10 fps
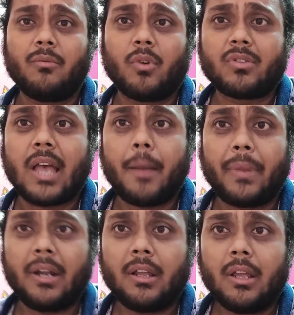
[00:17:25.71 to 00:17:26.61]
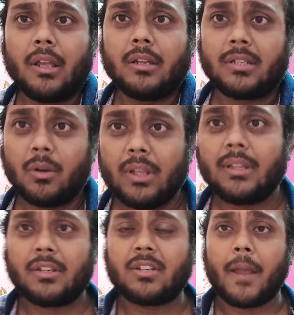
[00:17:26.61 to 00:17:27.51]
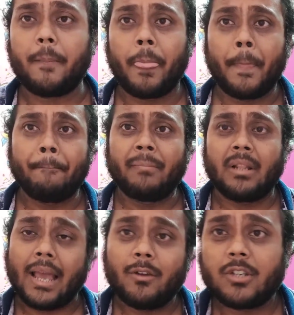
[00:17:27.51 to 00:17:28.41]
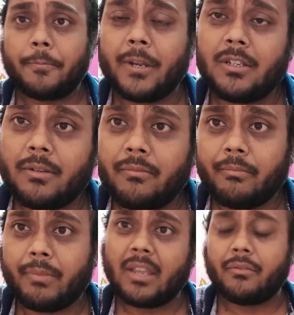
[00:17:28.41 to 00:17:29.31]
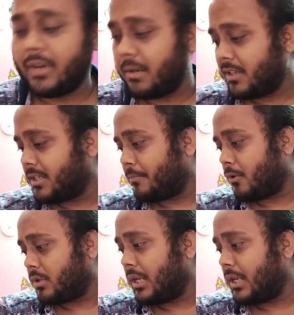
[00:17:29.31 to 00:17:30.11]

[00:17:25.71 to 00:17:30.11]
What has happened during that time, linotype printing became very much important.